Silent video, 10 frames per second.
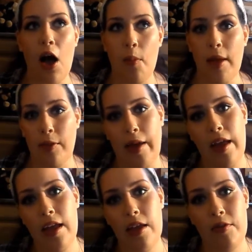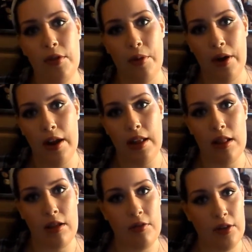Oh, by the way, if you are
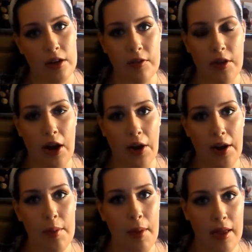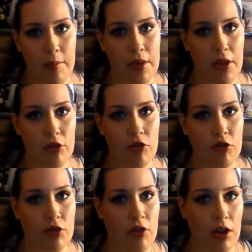in the Philadelphia area, my
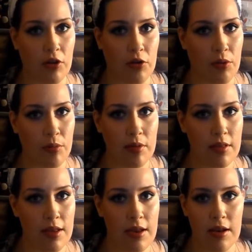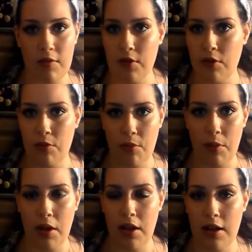hematologist is Dr. Goldstein. If
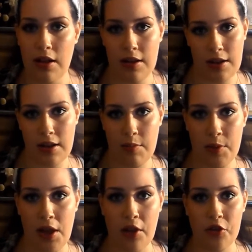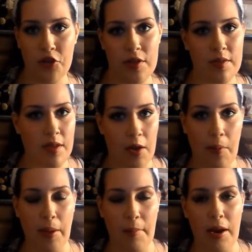you need a hematologist, I
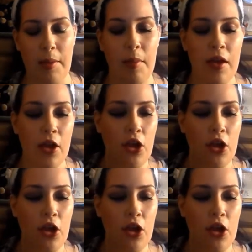recommend him.